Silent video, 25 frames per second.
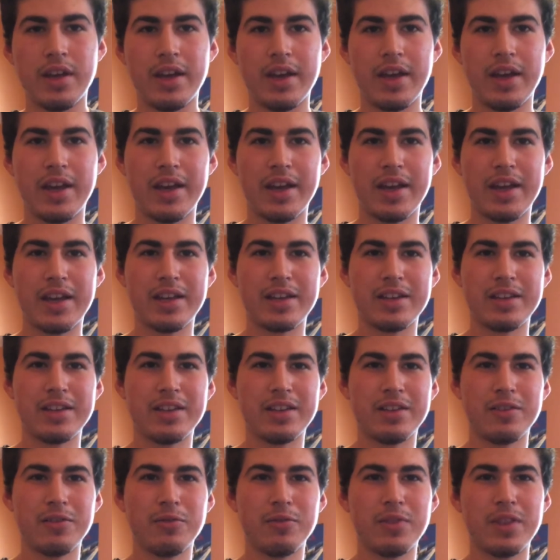And
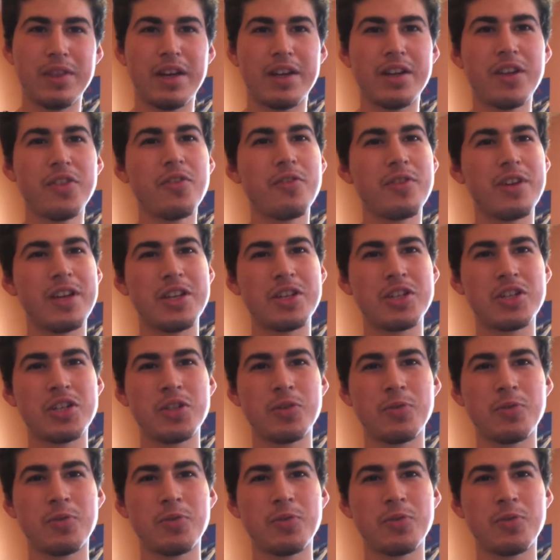another issue